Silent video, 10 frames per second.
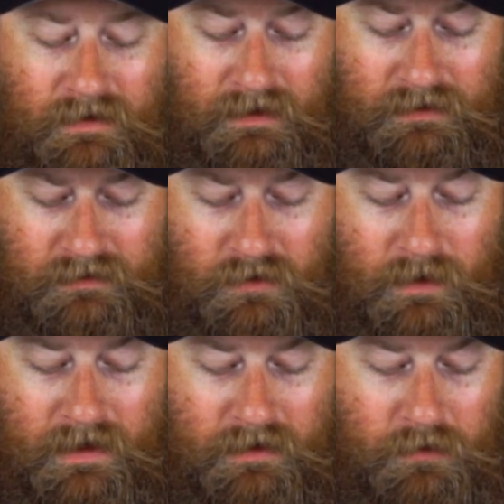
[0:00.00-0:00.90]
They just know
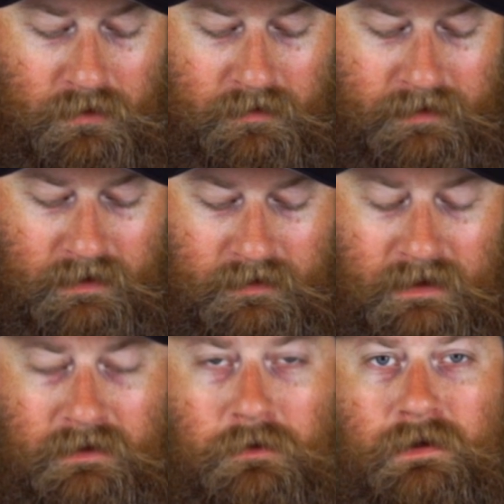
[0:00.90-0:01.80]
how to do it over there. They
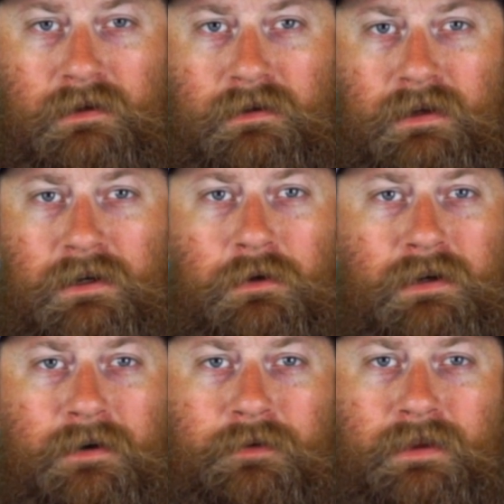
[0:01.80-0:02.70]
do it
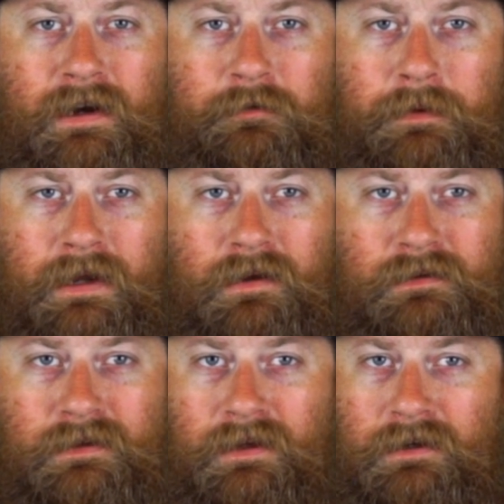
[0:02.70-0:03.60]
different than everybody
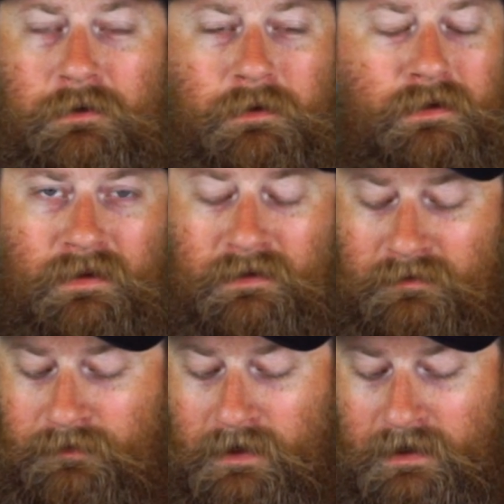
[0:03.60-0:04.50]
else, and it's
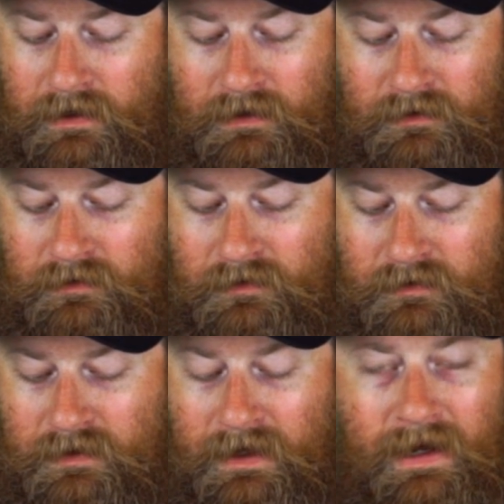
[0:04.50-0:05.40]
very
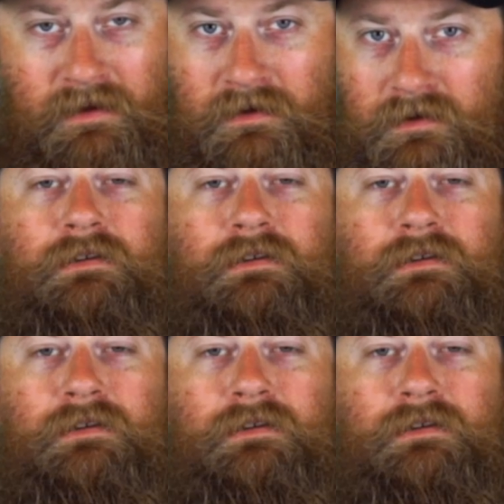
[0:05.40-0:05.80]
together.